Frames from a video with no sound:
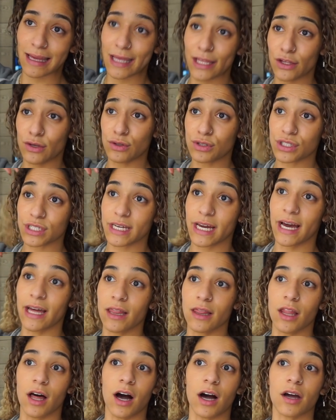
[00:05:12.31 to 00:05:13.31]
Usually I
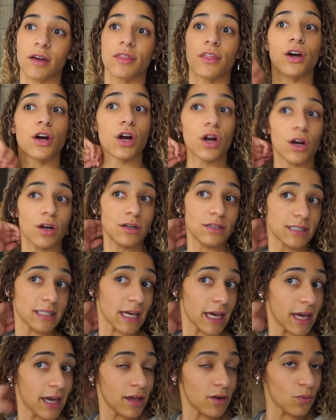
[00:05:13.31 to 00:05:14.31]
lock the curls
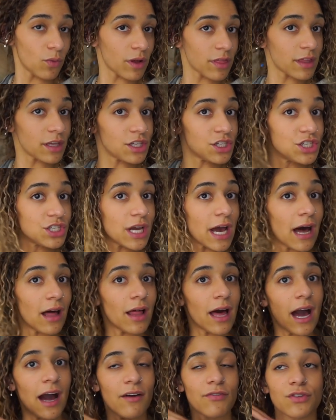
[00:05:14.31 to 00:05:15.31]
in with a gel
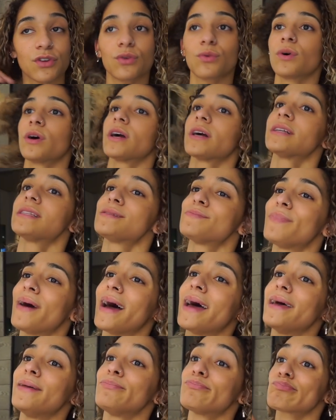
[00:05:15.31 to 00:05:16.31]
afterwards,
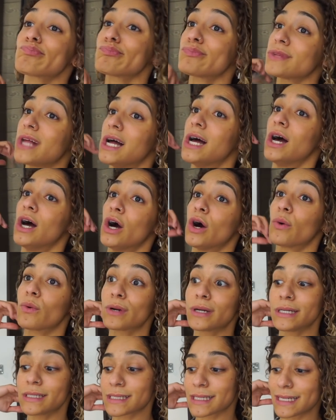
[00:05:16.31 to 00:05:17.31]
but
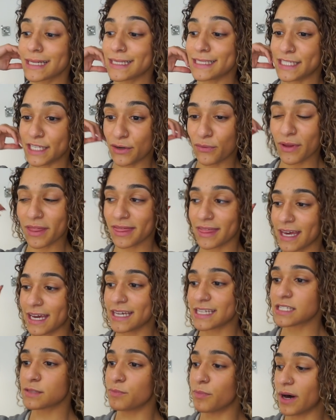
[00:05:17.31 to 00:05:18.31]
we're just gonna deal with
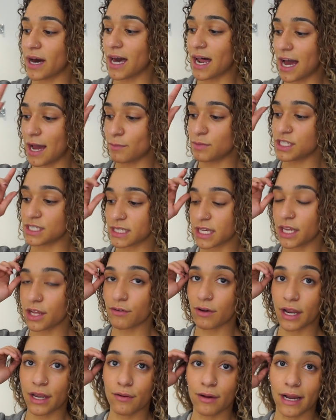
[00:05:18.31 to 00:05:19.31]
this, but I'm just getting
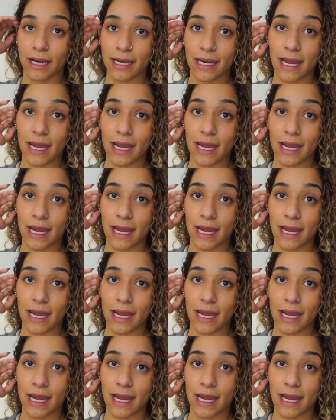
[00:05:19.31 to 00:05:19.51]
ready right